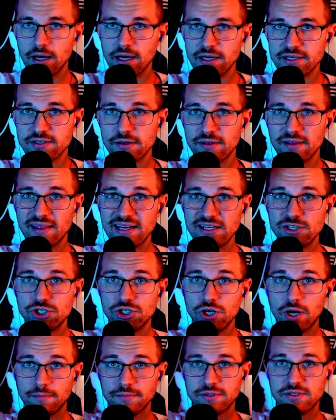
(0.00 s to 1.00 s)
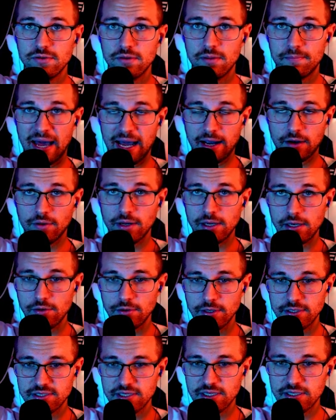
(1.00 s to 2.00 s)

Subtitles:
so that they jump to the backline units.